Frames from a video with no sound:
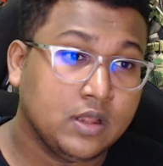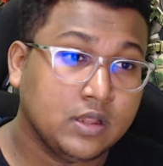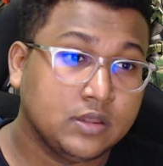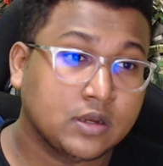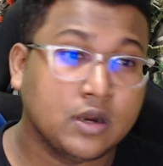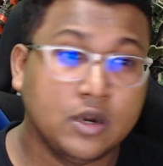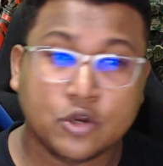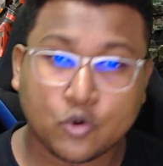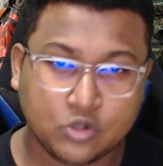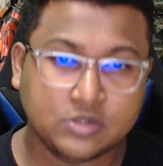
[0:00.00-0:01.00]
The
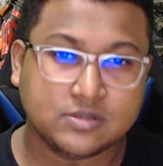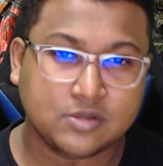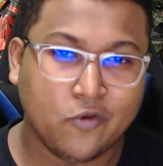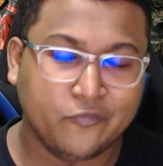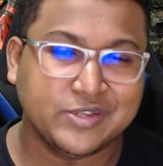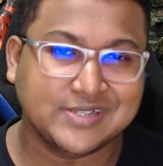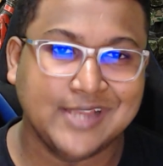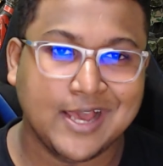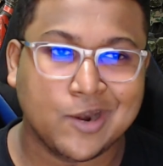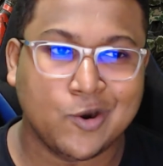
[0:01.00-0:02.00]
controls obviously
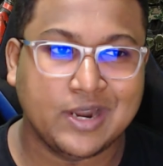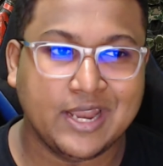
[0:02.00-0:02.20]
are not like